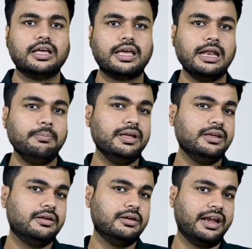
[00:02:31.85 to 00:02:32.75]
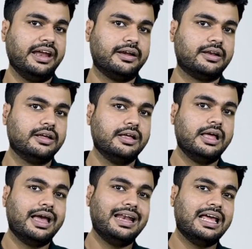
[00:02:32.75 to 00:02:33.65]
can be great
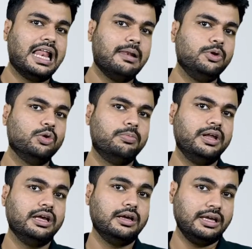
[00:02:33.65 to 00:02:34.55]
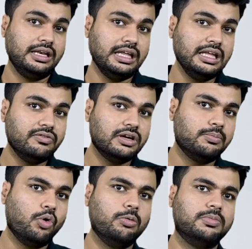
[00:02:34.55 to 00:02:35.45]
and help you bring in even
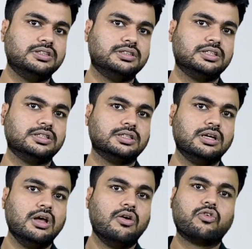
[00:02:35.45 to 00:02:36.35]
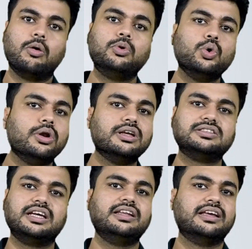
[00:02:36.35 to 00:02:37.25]
more business from tourists
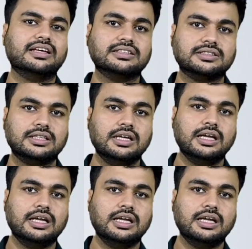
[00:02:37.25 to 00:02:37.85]
and guests.